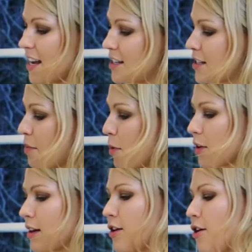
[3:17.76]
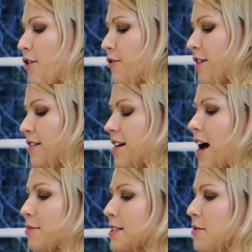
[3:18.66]
is a bottle of
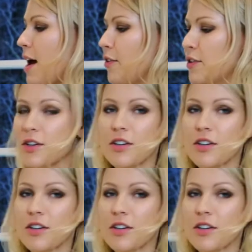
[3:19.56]
absolute health and